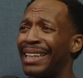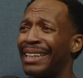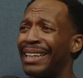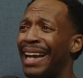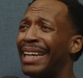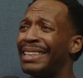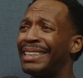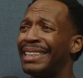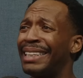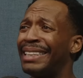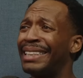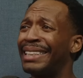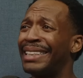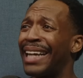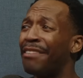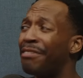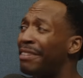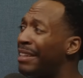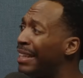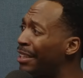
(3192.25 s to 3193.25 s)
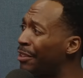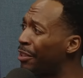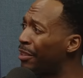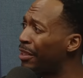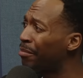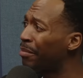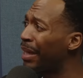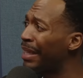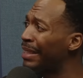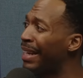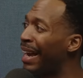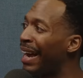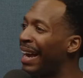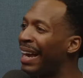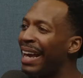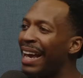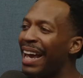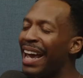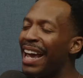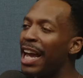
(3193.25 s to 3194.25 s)
the 1970s or something like that.
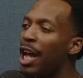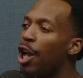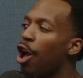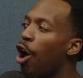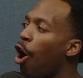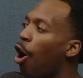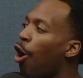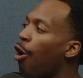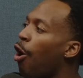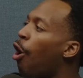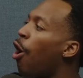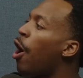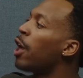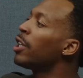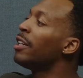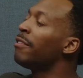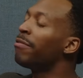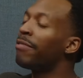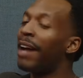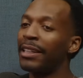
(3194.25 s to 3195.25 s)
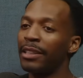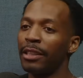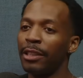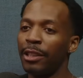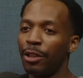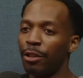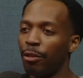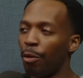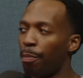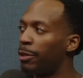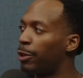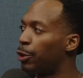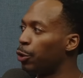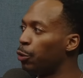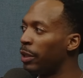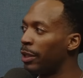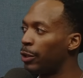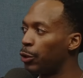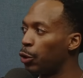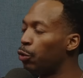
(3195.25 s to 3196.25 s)
Yeah. All of like the
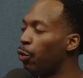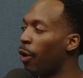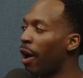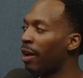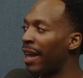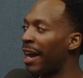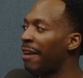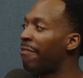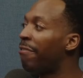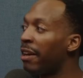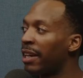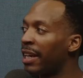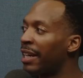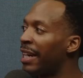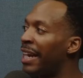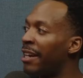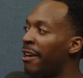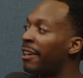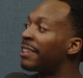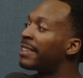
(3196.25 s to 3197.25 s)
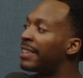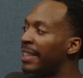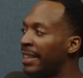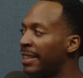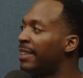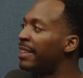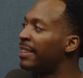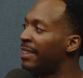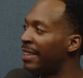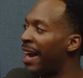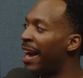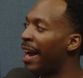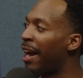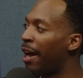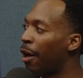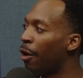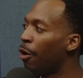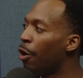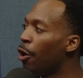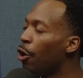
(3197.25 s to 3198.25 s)
students who are like fucking in their 60s
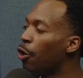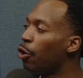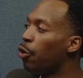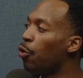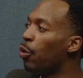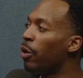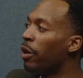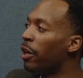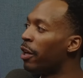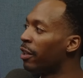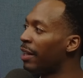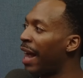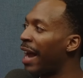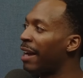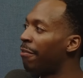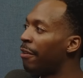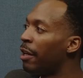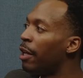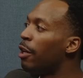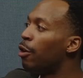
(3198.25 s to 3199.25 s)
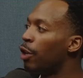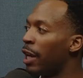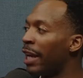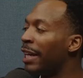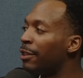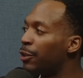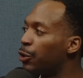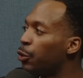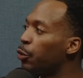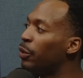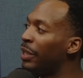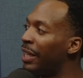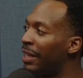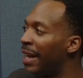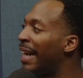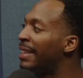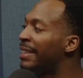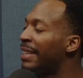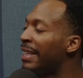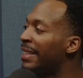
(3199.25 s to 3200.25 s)
now, who were like in school in
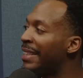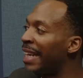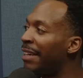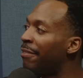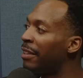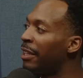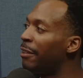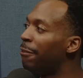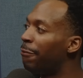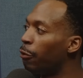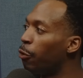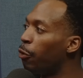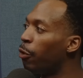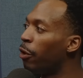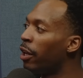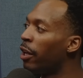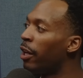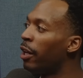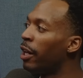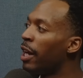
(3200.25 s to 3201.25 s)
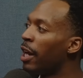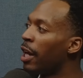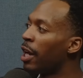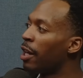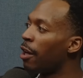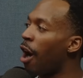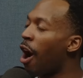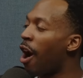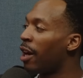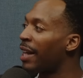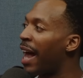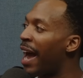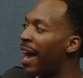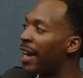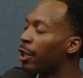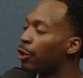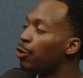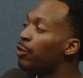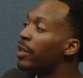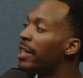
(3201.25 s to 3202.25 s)
1974, are
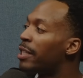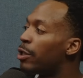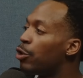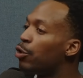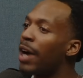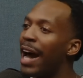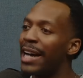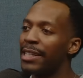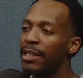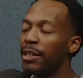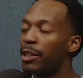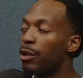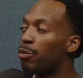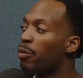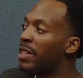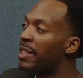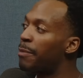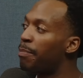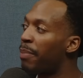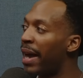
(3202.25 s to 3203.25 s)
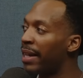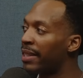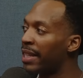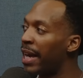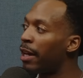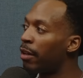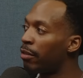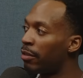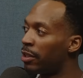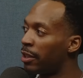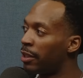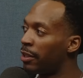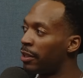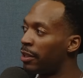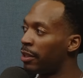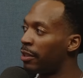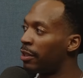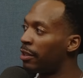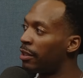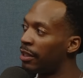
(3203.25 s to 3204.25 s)
like, you guys need to respect elders.
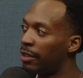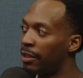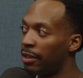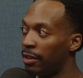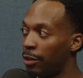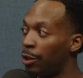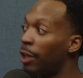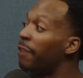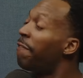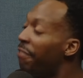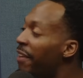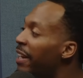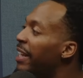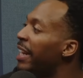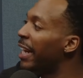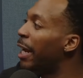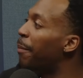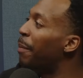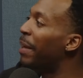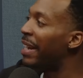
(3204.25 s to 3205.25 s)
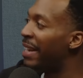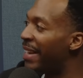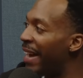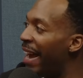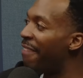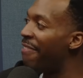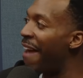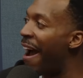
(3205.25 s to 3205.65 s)
This is defending him in death